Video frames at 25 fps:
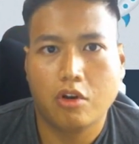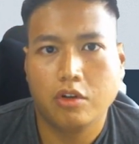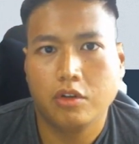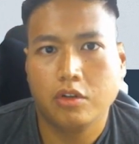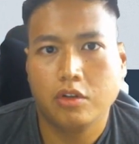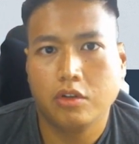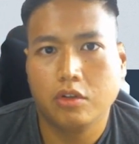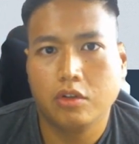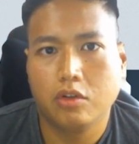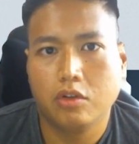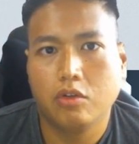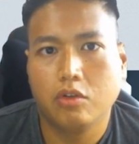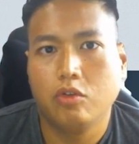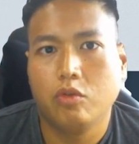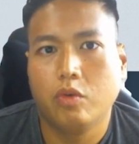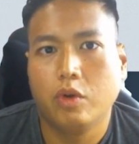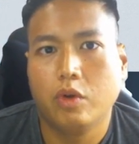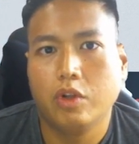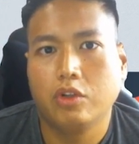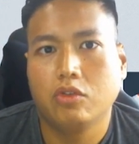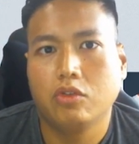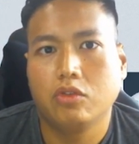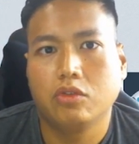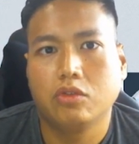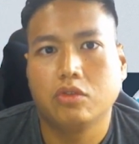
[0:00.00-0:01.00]
you know, you want
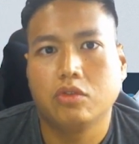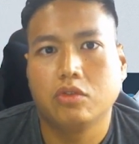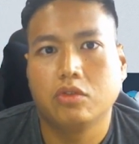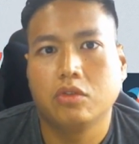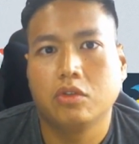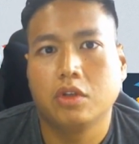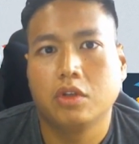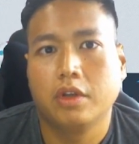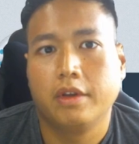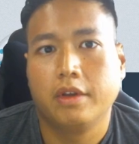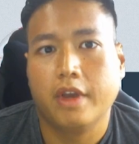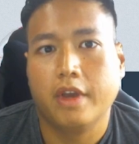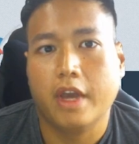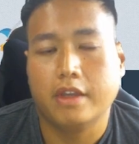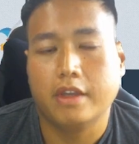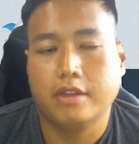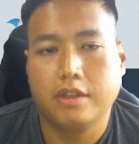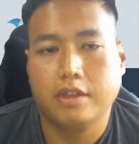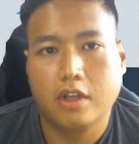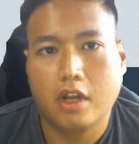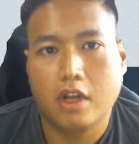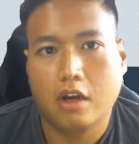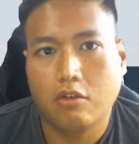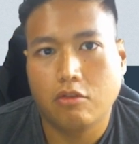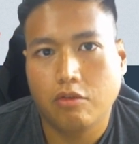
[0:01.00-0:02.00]
to exit
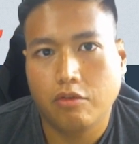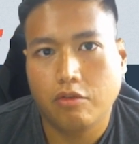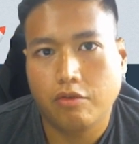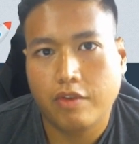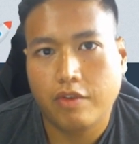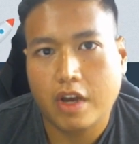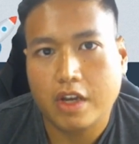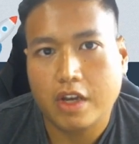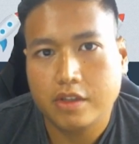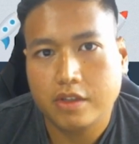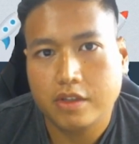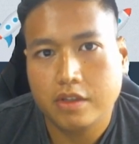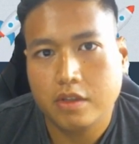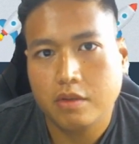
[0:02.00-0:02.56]
out fast,